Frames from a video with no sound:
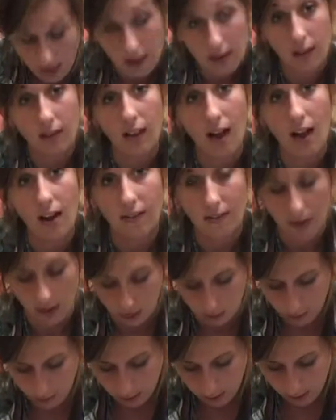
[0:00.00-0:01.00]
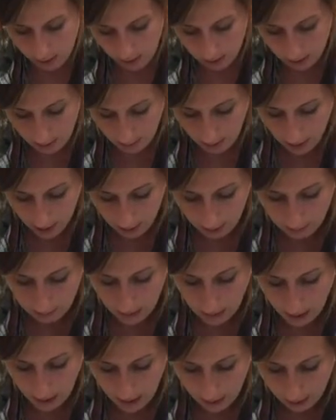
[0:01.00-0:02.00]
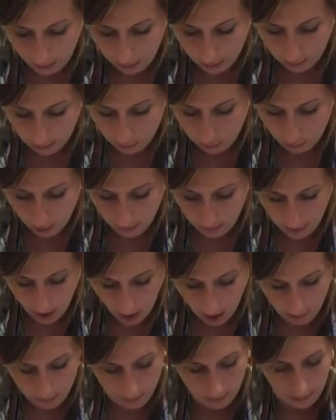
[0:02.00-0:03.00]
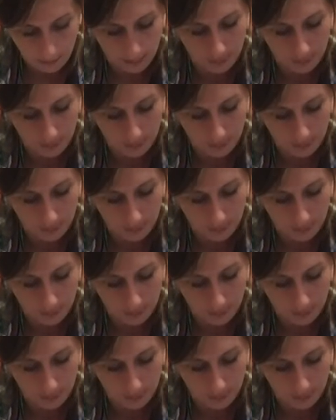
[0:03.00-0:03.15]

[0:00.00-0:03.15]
had a lot of extra clay at the bottom that I could have trimmed off.